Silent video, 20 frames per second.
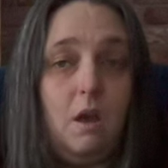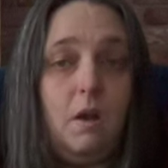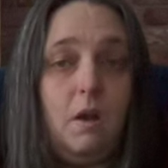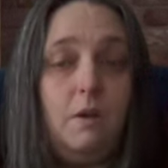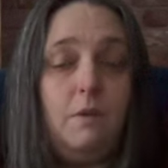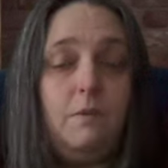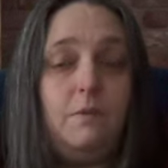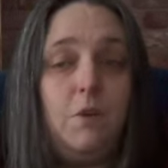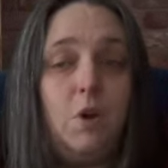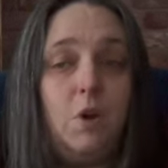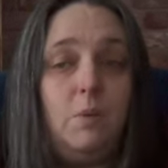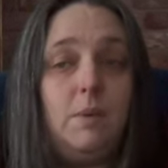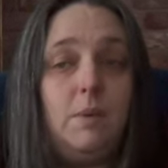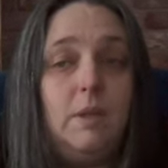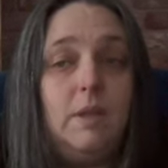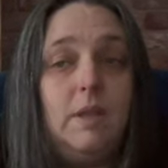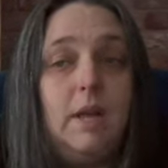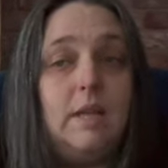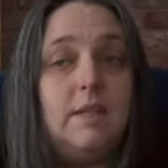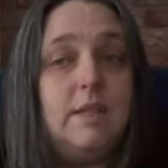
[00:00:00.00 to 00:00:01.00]

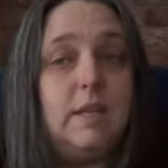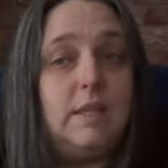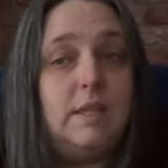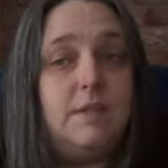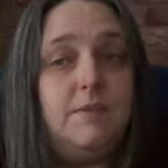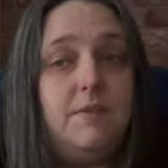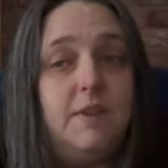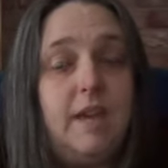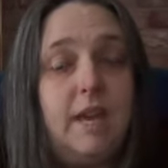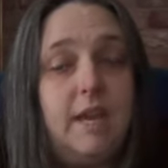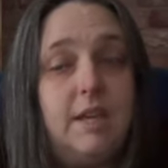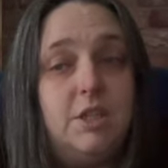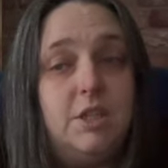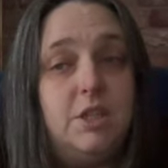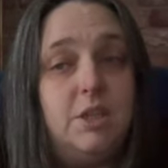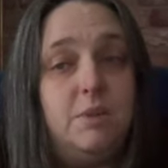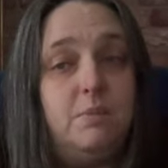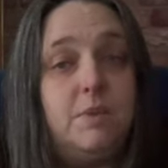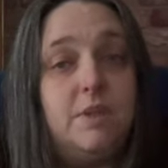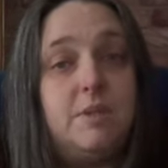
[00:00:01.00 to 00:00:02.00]
Formal
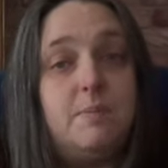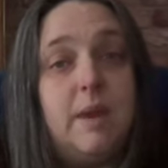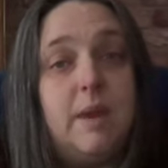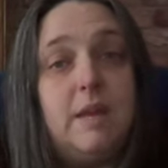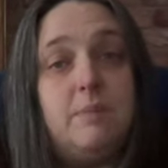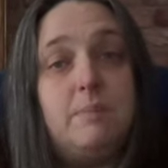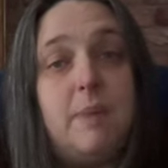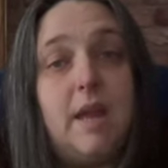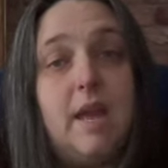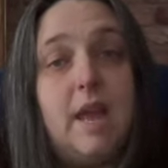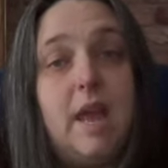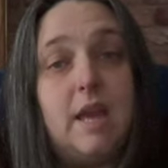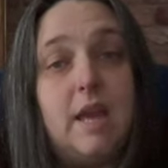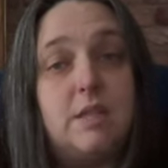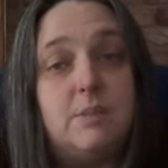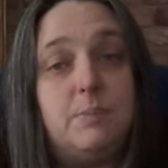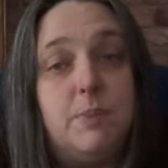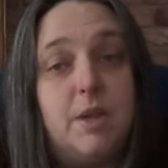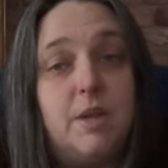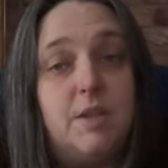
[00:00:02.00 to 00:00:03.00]
identification was made by
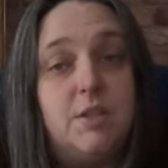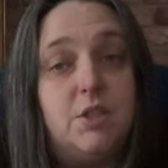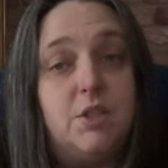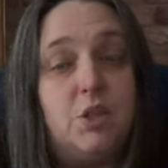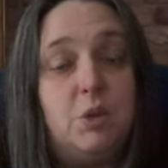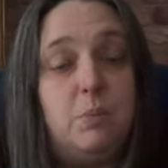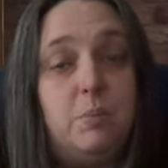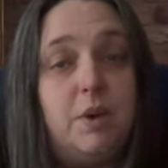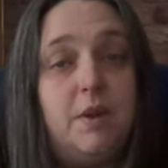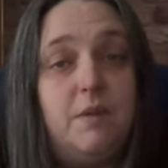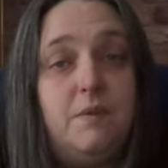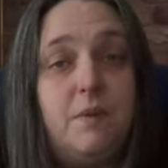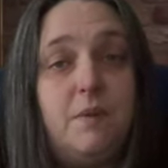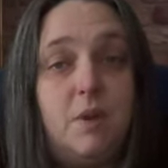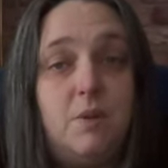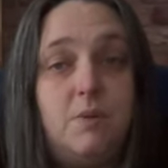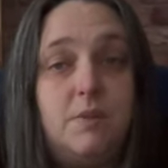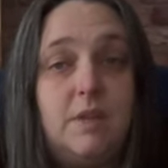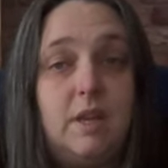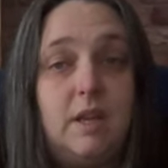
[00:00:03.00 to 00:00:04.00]
experts
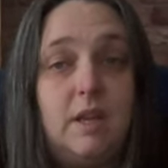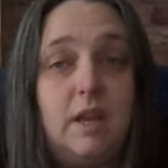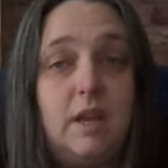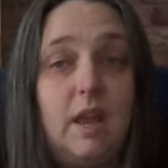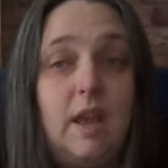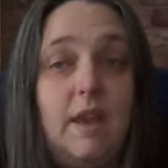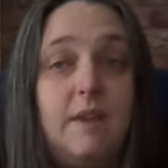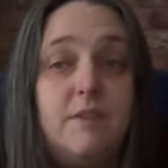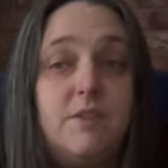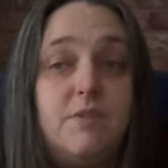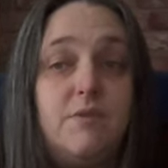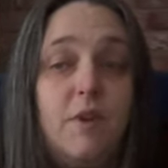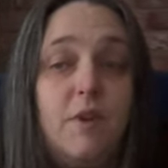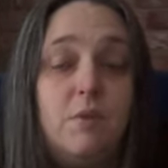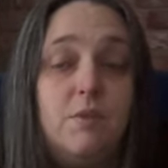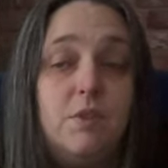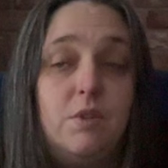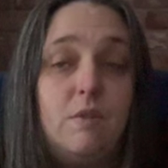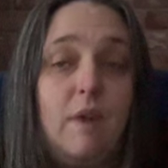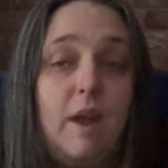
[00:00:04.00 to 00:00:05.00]
superimposing a
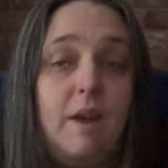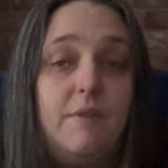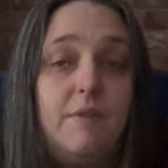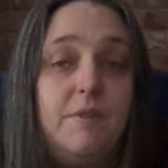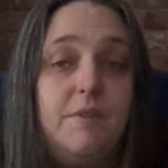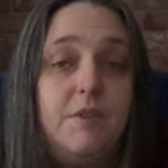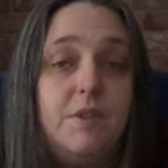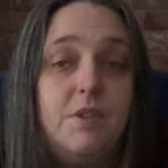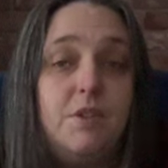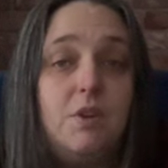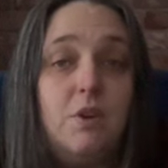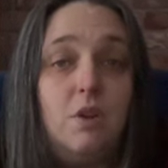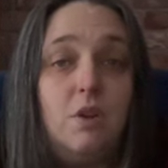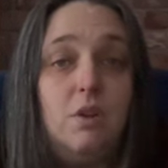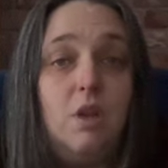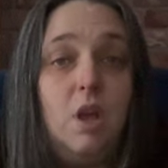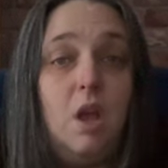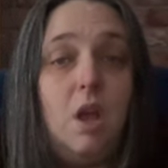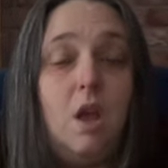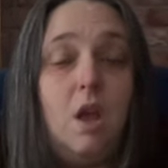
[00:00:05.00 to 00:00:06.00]
photograph of the
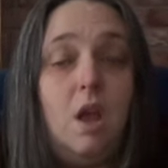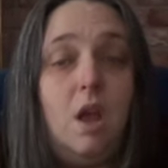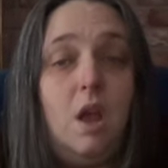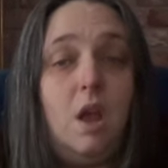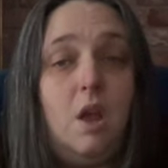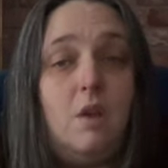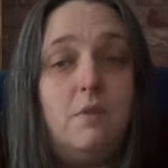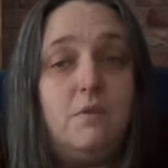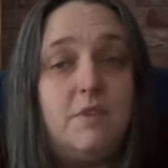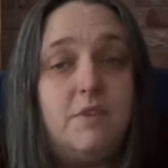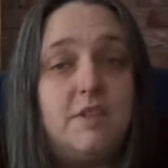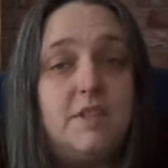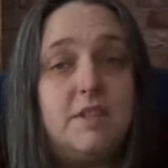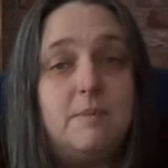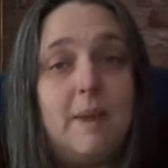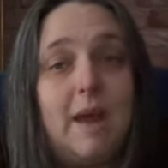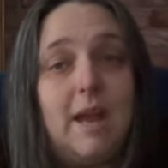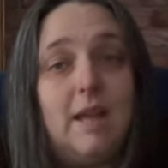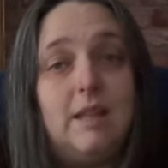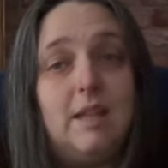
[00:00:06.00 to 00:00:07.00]
skull over a
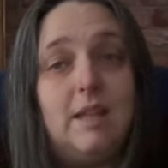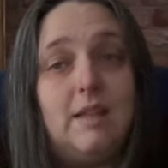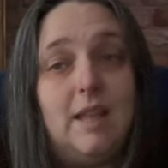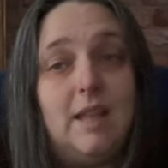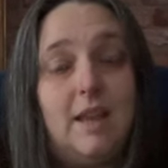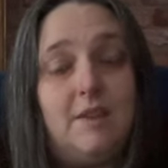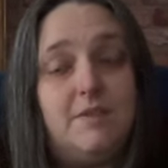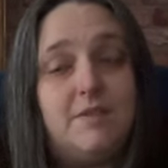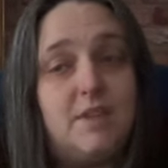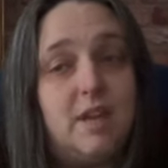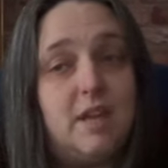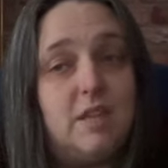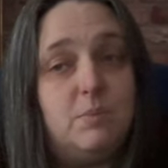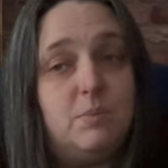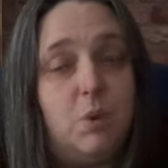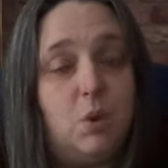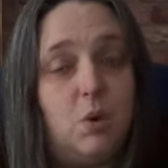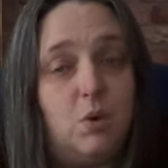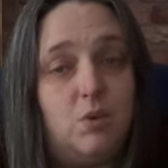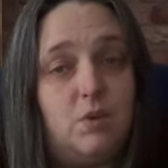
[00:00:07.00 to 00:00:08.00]
smiling life-size
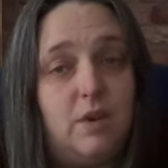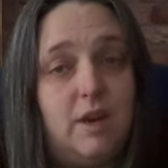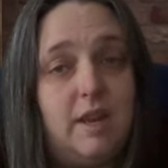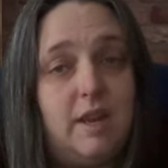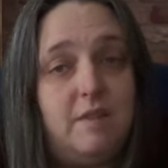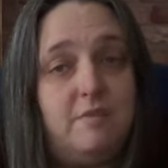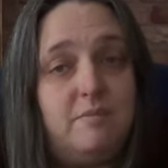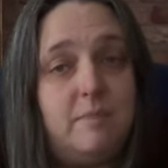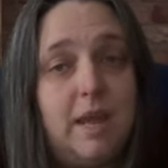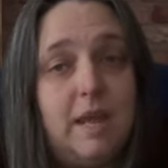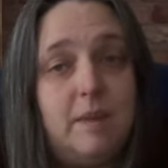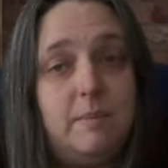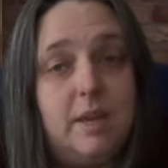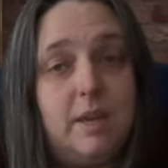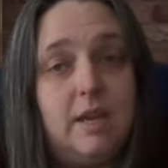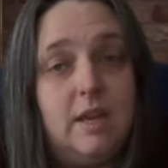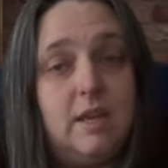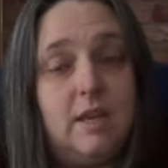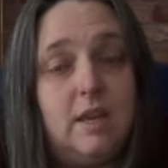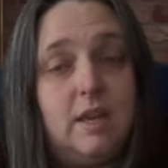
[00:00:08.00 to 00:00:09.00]
portrait of
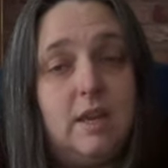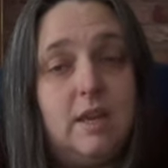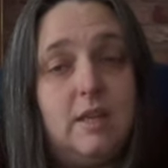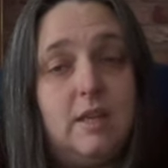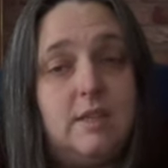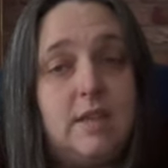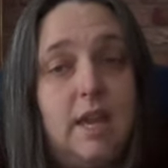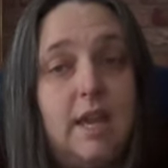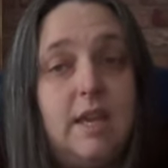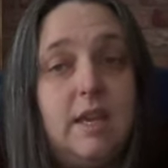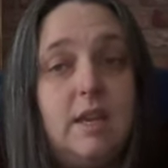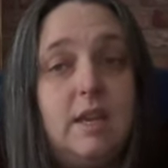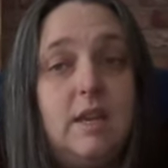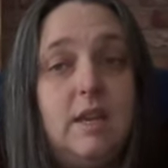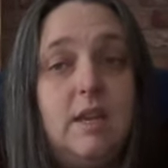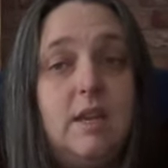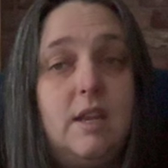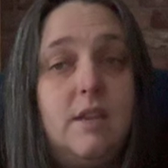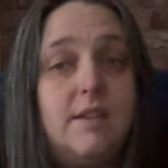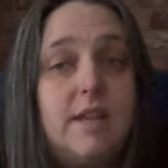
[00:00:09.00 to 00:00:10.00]
Mamie, taken
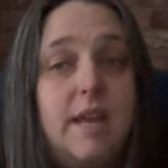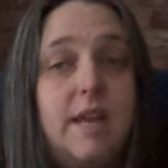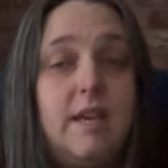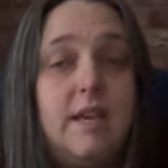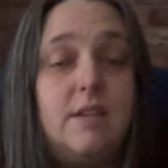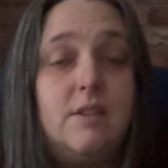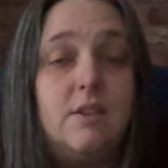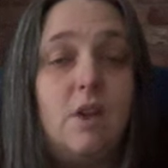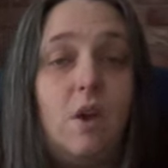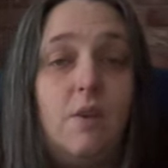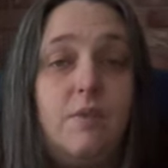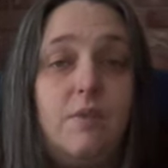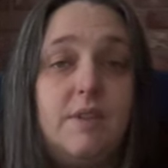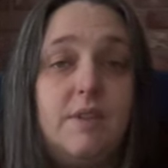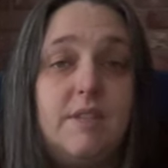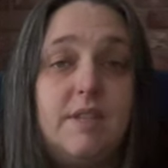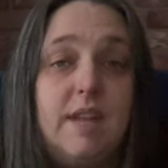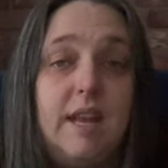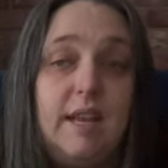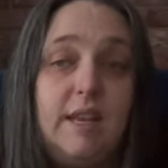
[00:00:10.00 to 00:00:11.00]
in her days on the
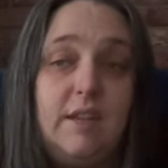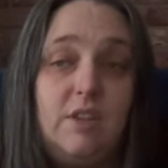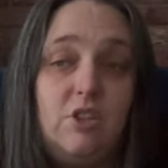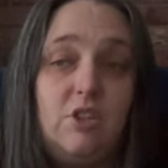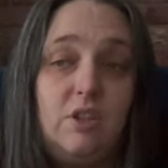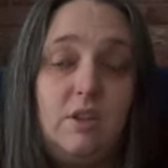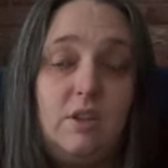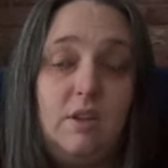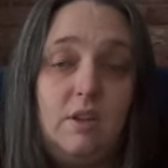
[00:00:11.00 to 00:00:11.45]
stage.